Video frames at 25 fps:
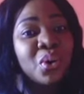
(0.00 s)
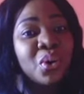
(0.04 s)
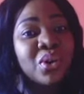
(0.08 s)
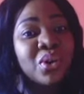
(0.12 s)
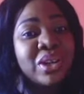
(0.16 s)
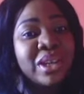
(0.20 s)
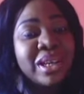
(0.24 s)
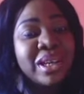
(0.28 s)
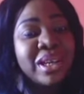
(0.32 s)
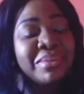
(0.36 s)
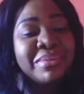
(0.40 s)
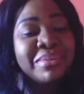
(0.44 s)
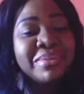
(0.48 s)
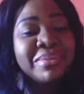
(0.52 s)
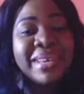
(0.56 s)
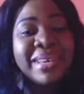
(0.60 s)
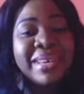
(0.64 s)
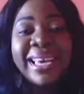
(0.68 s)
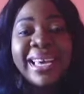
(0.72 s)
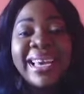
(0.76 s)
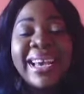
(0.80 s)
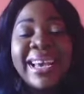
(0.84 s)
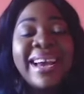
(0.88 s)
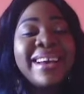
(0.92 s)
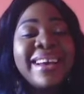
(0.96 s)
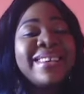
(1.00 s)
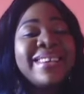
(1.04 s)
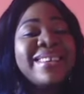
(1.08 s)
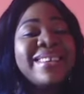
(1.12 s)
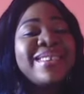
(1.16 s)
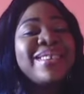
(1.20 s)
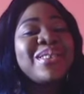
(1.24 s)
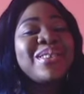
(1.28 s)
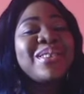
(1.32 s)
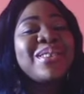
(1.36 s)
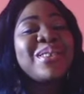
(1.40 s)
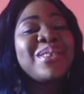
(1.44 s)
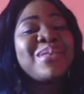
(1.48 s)
Only like,
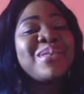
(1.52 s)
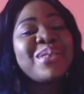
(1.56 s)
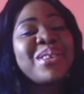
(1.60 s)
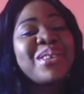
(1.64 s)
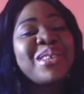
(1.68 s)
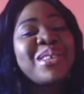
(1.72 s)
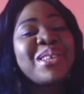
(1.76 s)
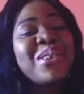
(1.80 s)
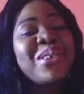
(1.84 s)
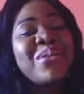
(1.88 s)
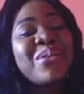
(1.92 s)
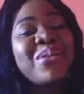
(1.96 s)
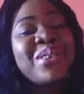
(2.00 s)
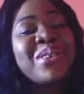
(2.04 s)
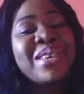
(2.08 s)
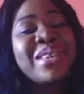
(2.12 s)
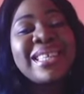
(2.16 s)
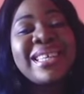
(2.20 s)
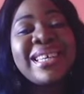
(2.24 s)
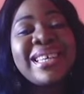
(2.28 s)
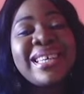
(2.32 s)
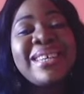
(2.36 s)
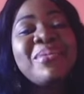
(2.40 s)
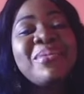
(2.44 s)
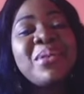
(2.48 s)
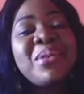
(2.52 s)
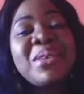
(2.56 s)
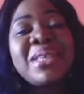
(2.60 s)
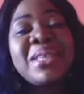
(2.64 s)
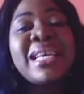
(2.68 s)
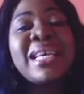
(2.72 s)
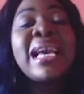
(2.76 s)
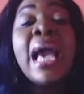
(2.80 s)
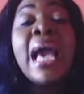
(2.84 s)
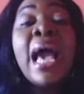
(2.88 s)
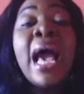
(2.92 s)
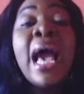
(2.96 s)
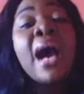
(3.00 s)
I so much love kids, and I'm always
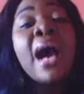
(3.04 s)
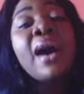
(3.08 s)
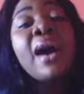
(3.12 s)
like,